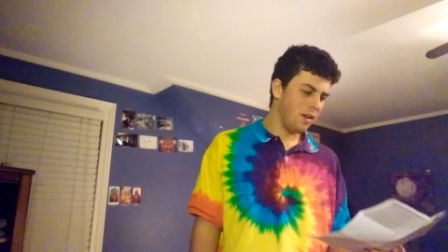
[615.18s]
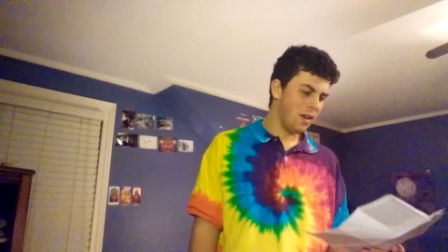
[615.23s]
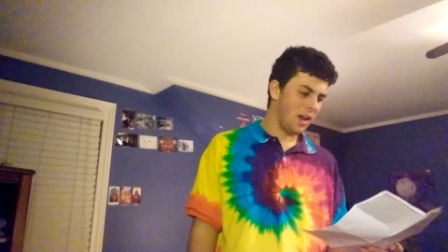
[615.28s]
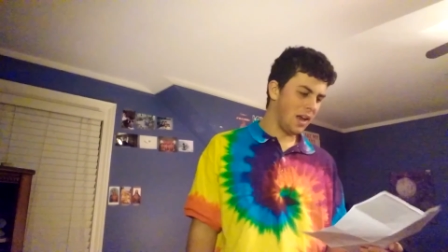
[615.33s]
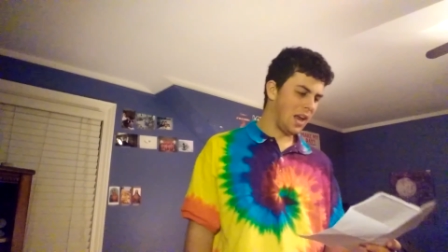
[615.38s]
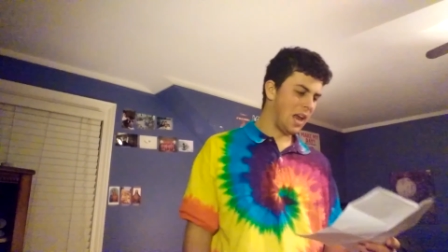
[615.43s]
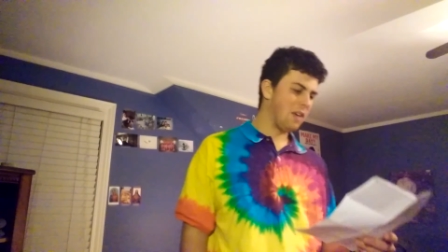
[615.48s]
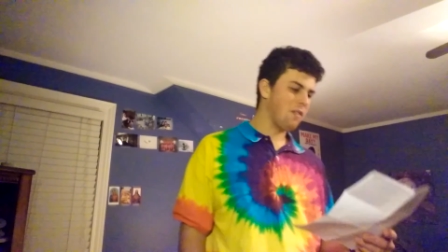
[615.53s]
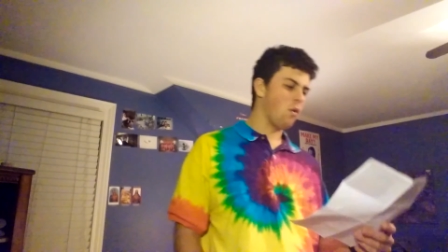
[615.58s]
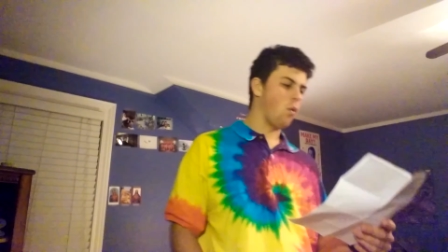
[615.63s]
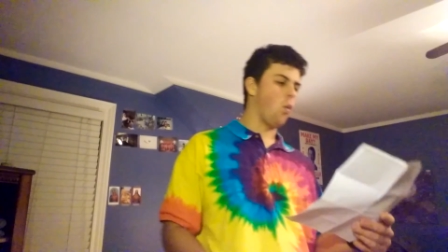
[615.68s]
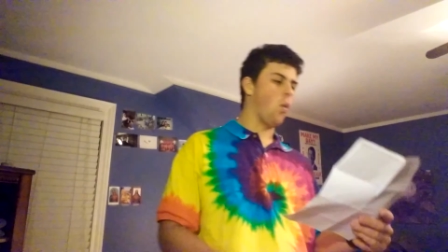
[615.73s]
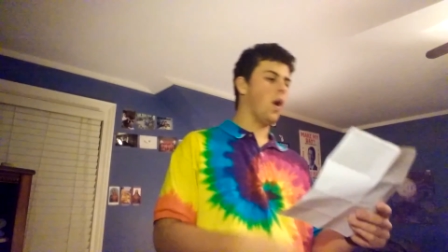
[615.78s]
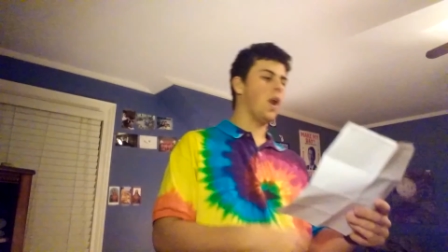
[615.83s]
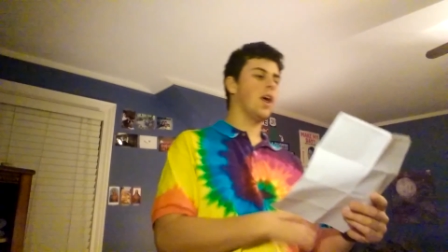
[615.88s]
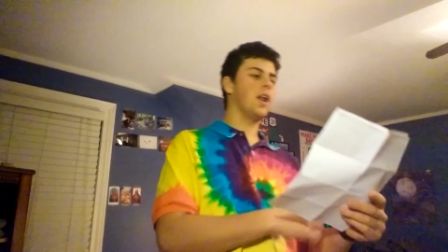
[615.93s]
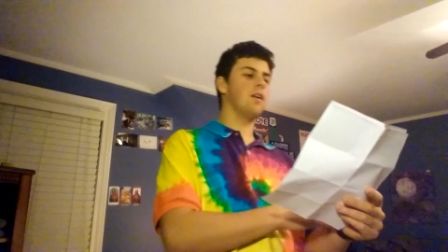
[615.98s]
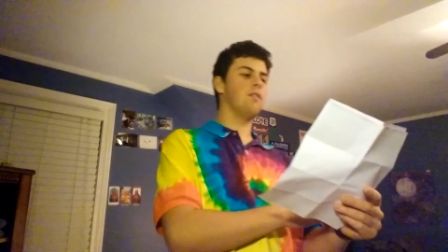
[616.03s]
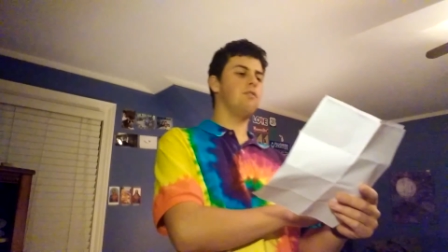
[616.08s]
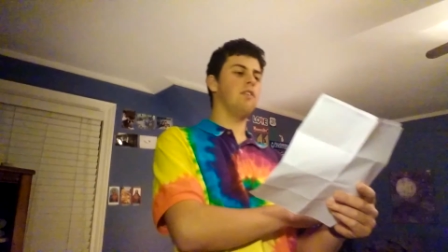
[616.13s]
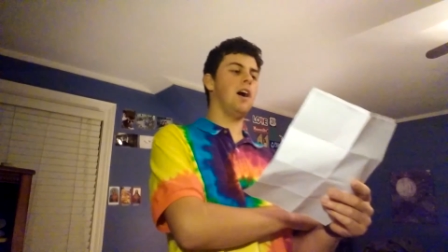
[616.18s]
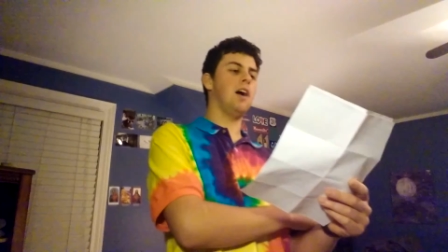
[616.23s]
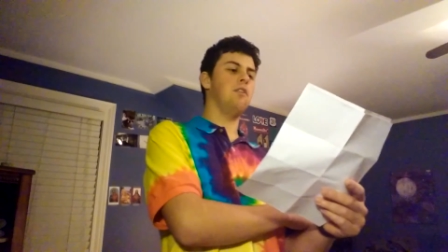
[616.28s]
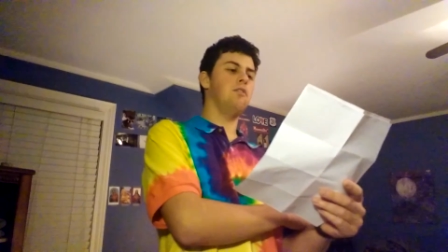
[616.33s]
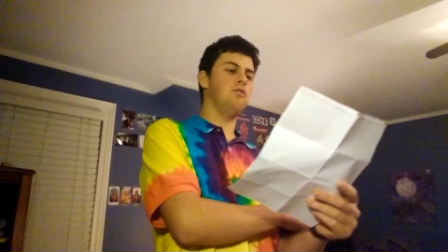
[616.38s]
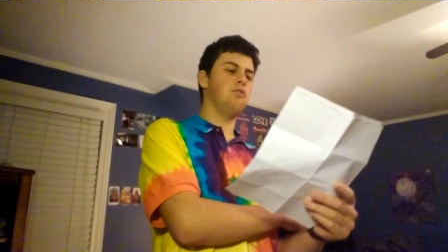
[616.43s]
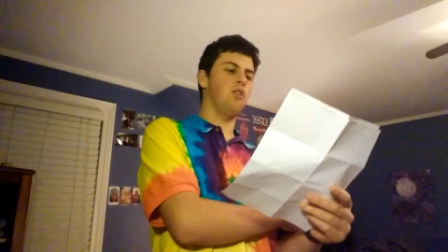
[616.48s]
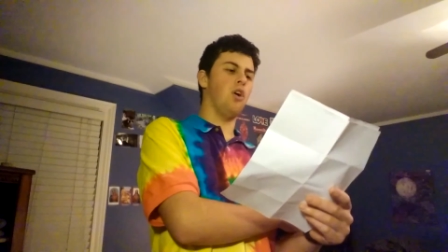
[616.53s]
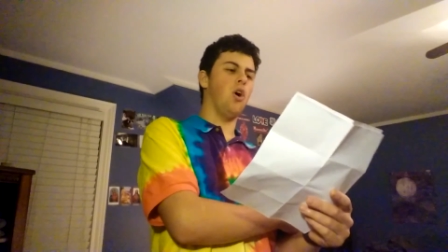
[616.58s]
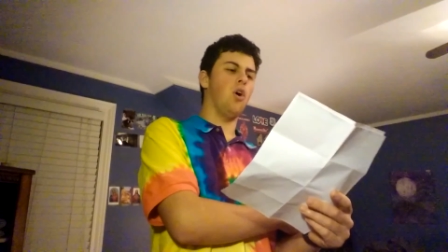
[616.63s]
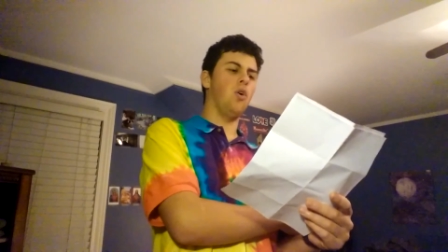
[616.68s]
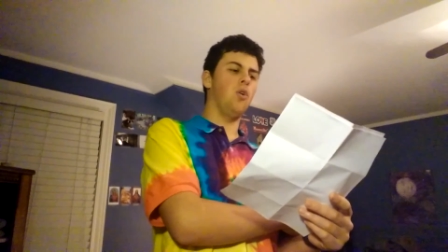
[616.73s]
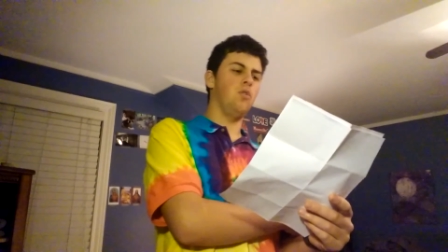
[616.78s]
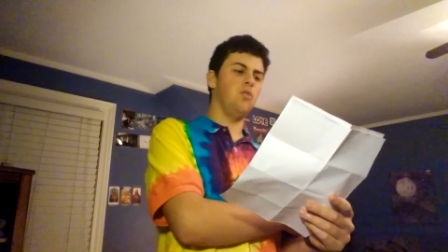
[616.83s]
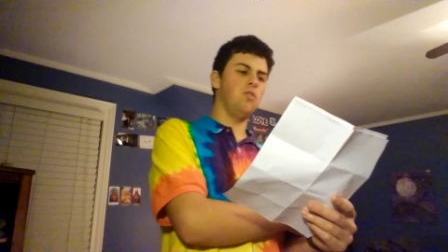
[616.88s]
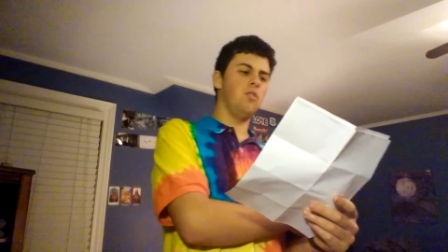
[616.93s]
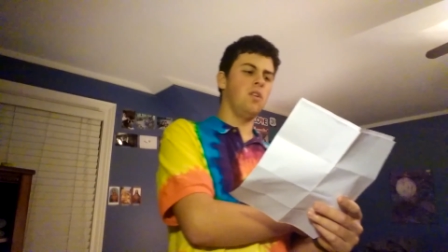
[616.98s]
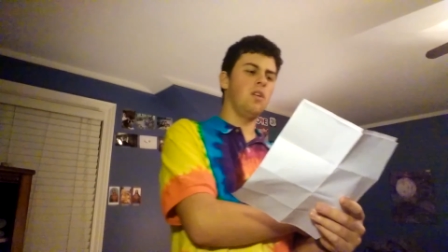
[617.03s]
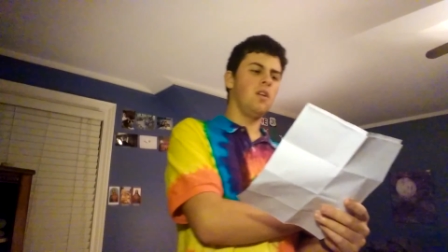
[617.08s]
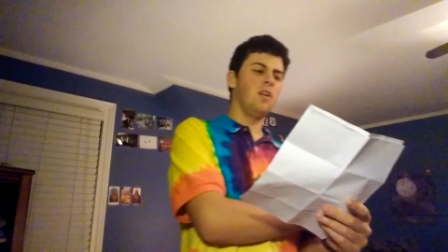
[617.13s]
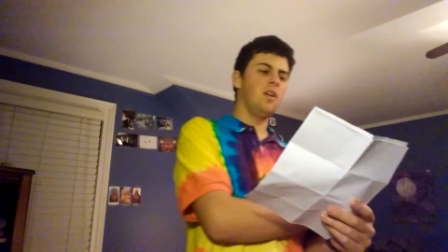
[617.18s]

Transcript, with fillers: I gave it one out of five stars.